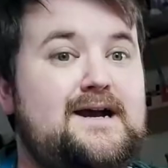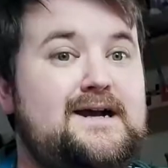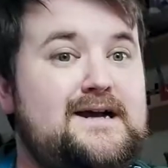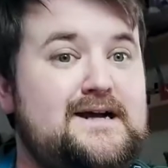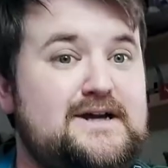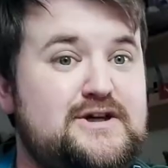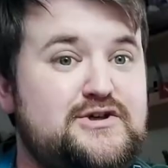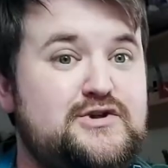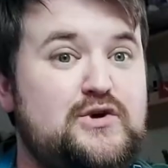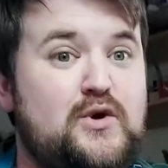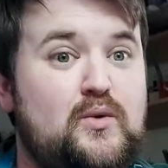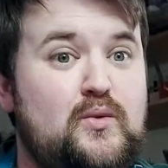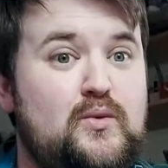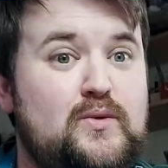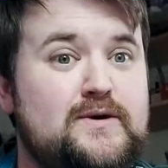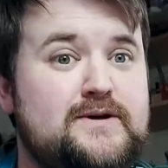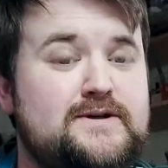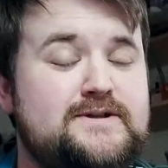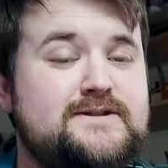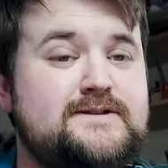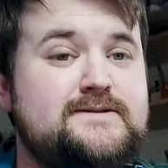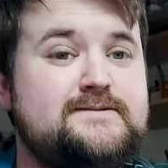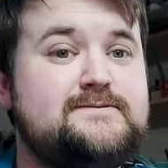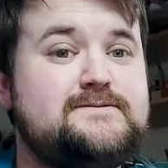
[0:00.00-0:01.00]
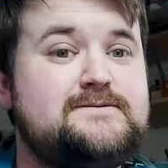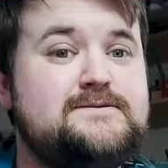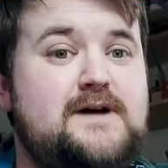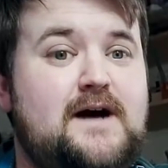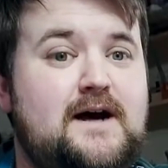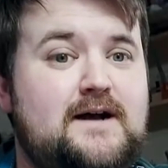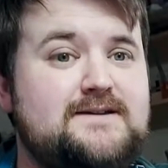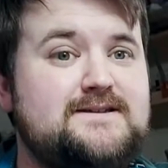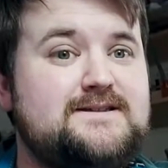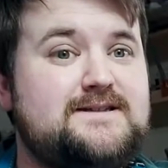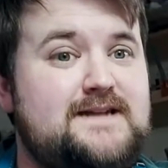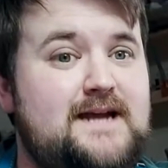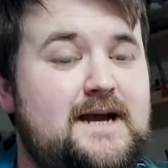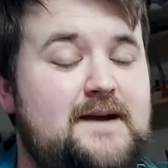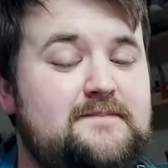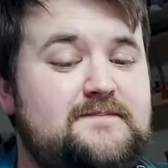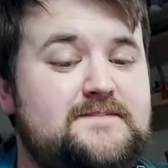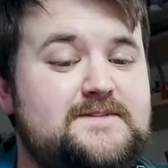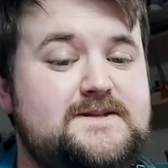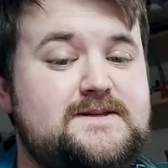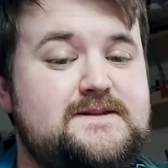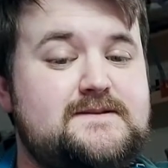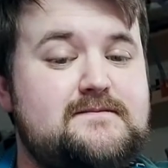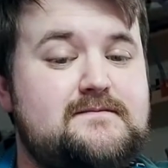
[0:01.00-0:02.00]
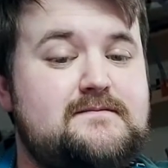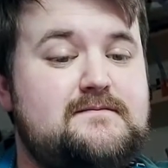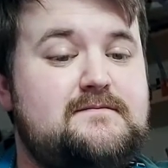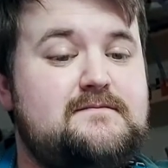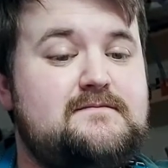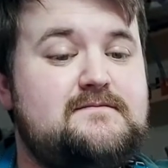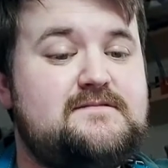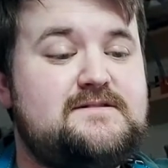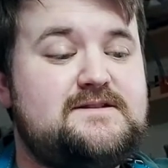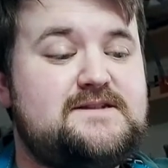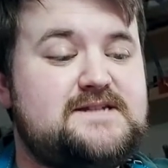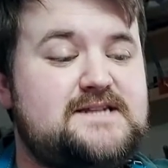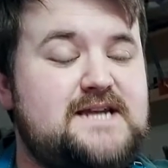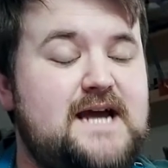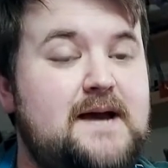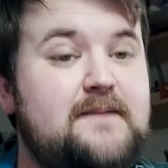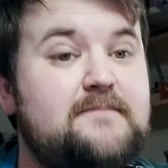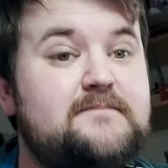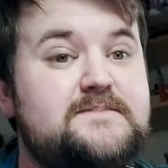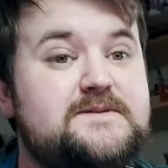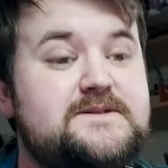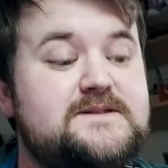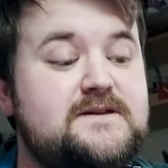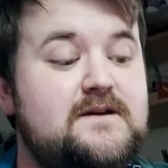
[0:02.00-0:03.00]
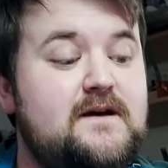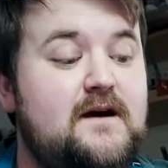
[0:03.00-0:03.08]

A short word on stamps. Stamps